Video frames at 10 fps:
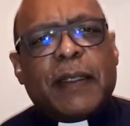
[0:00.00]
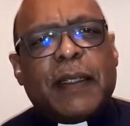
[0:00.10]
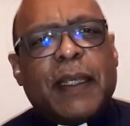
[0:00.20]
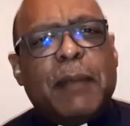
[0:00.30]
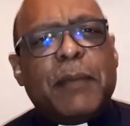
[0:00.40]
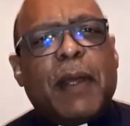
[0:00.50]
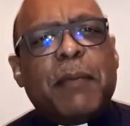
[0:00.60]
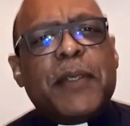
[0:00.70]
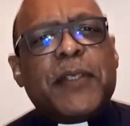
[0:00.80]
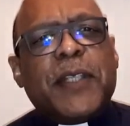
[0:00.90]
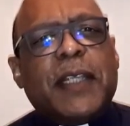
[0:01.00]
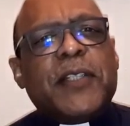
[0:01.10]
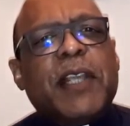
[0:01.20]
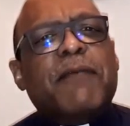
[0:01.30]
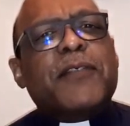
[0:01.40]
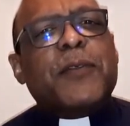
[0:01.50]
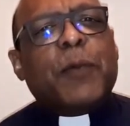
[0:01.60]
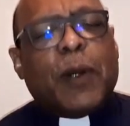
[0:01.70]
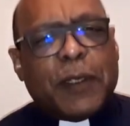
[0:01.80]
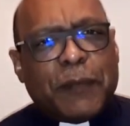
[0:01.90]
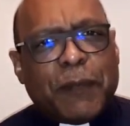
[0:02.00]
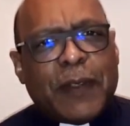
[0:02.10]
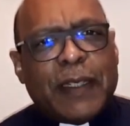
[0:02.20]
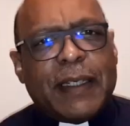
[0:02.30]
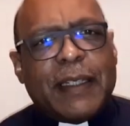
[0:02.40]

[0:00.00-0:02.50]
Uh, hymn number 671